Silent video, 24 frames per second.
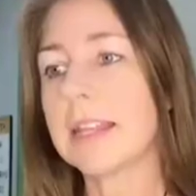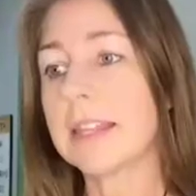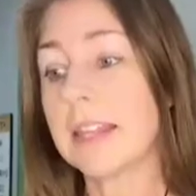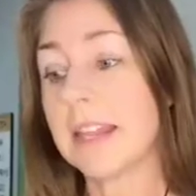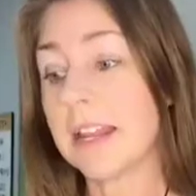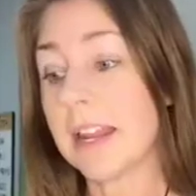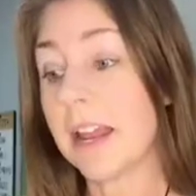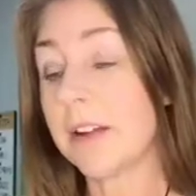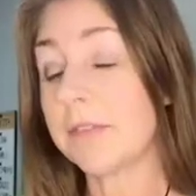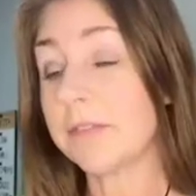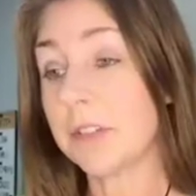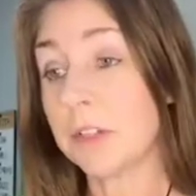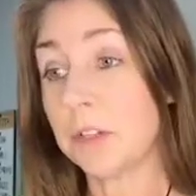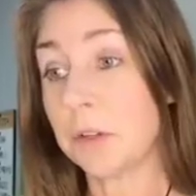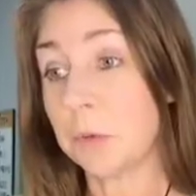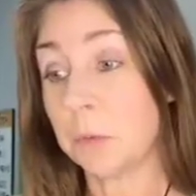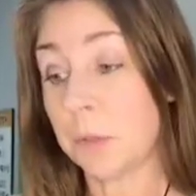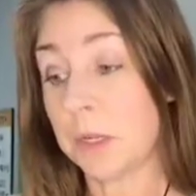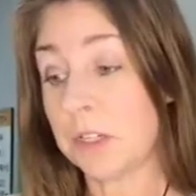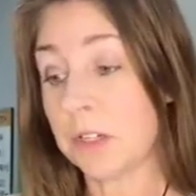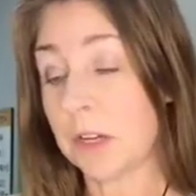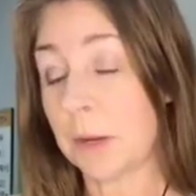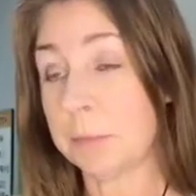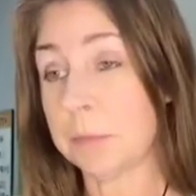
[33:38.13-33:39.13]
And then after you
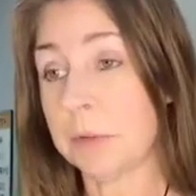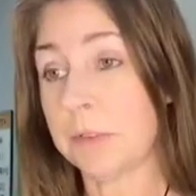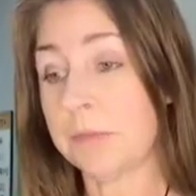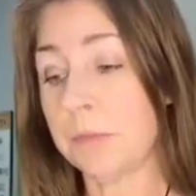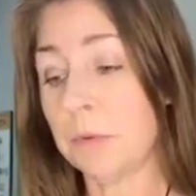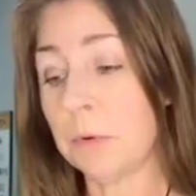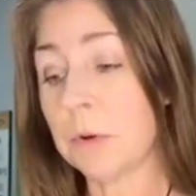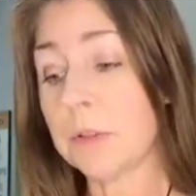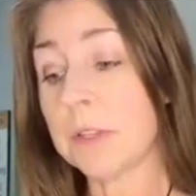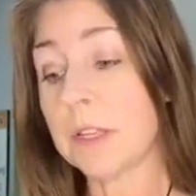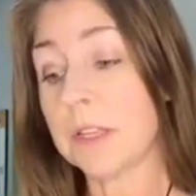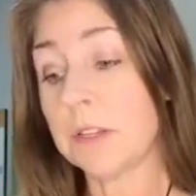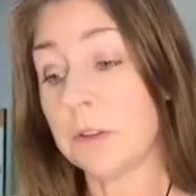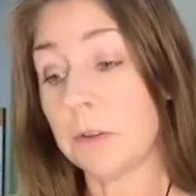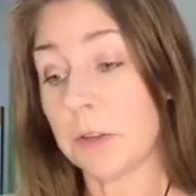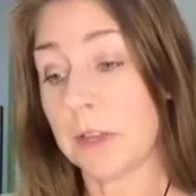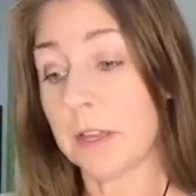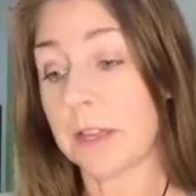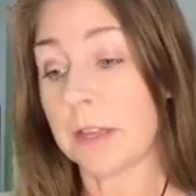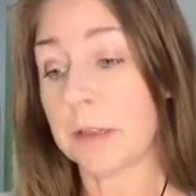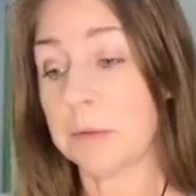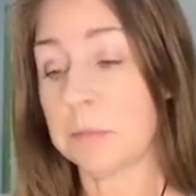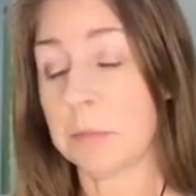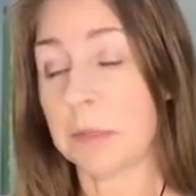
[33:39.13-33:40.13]
read chapter four, then you
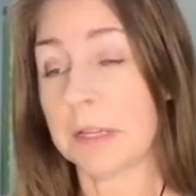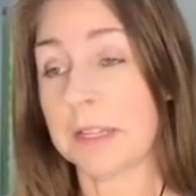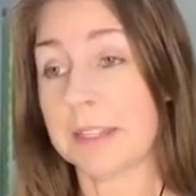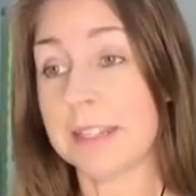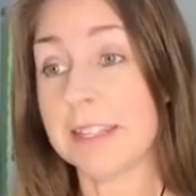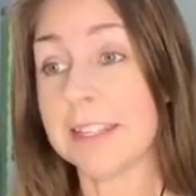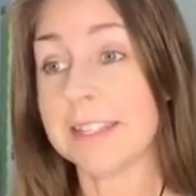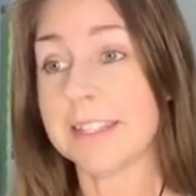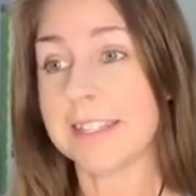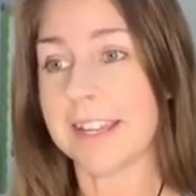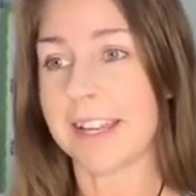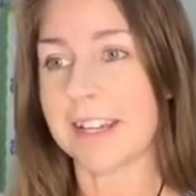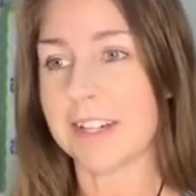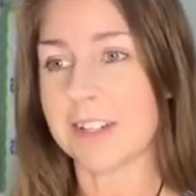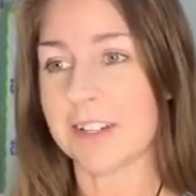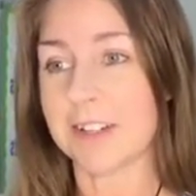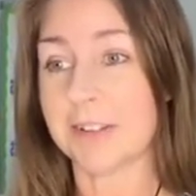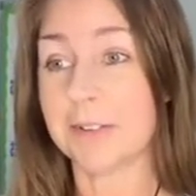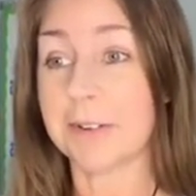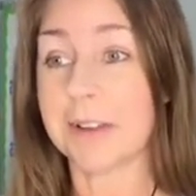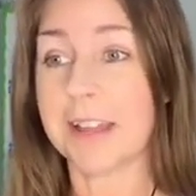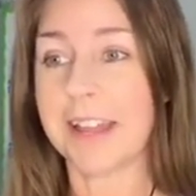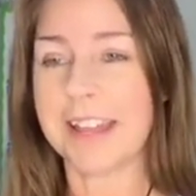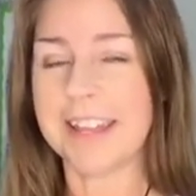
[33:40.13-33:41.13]
can complete this
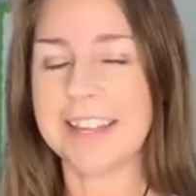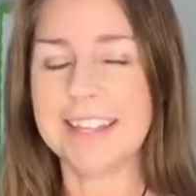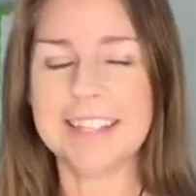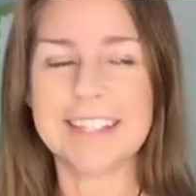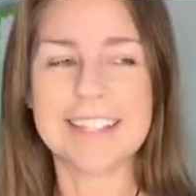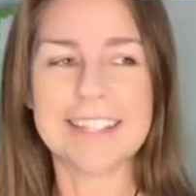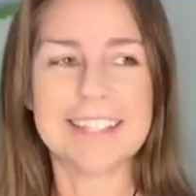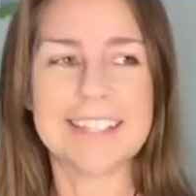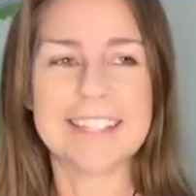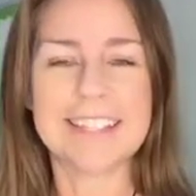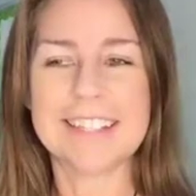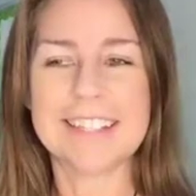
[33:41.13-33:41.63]
section, okay?